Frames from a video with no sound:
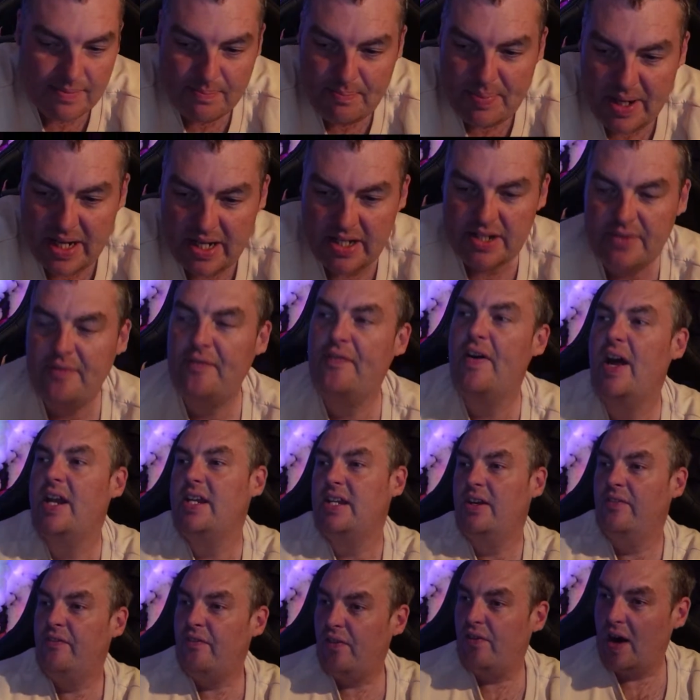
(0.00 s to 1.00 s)
Bit of
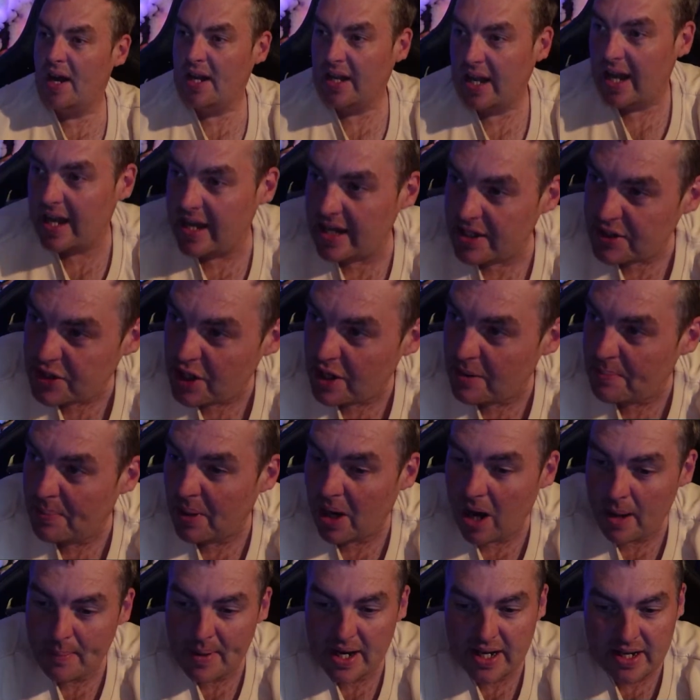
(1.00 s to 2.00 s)
defending for Adelaide to do. But,
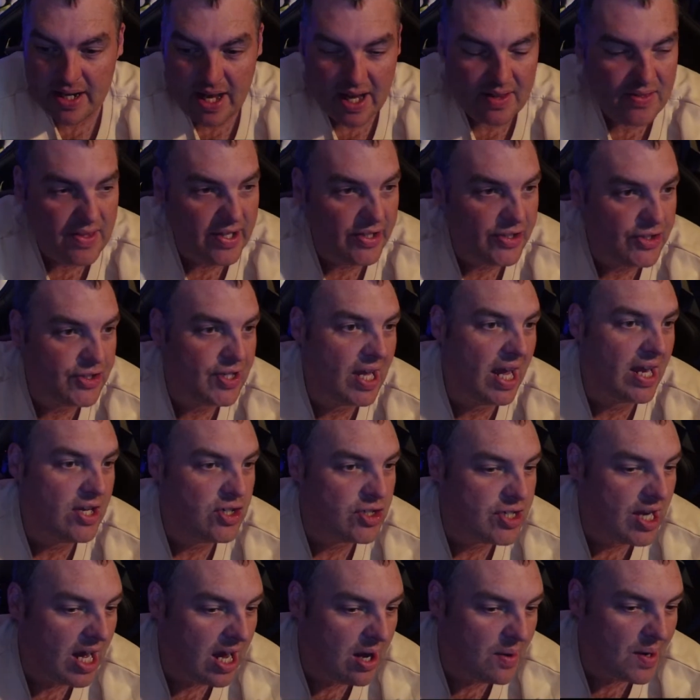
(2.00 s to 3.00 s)
I mean, at this stage
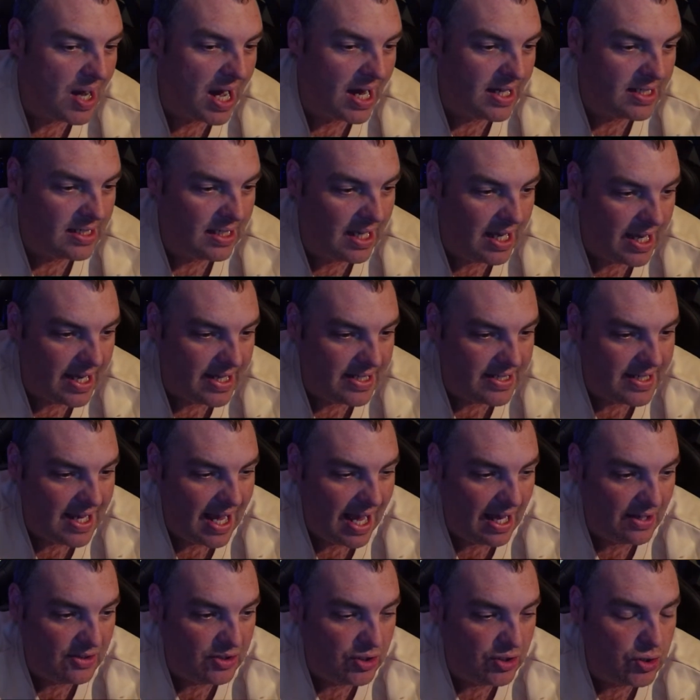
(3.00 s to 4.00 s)
now, Adelaide
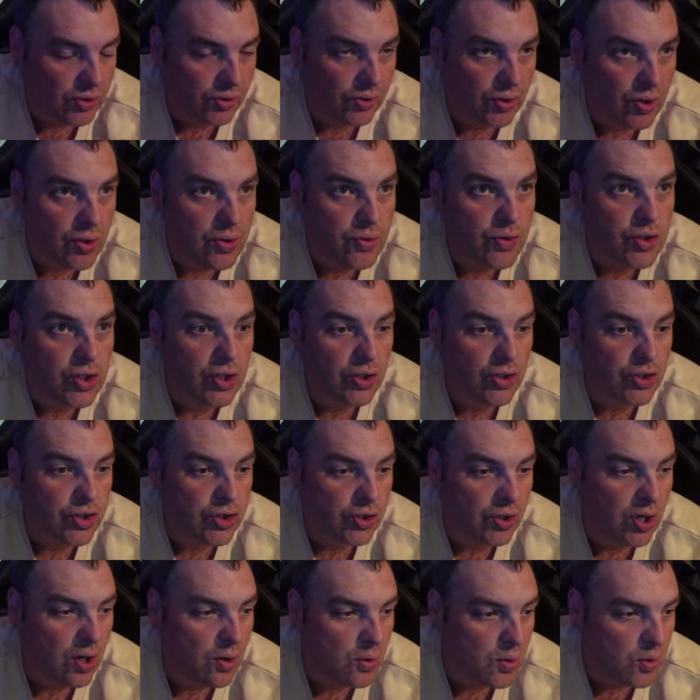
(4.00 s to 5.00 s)
can cruise
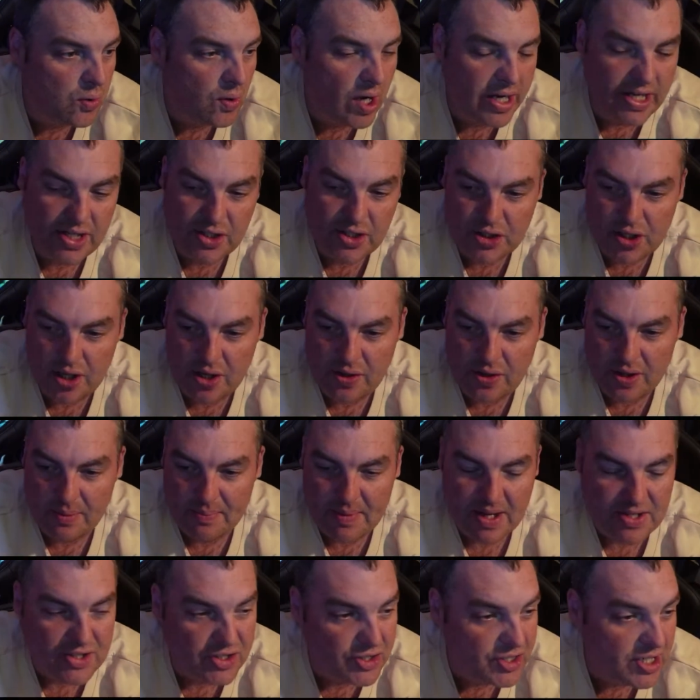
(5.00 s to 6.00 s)
control. Credit to them. They're
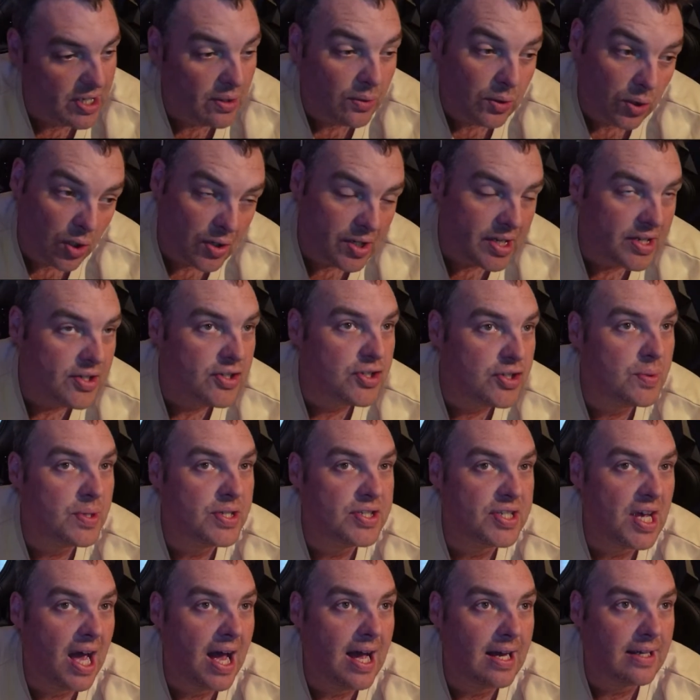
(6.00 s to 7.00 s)
still looking to attack.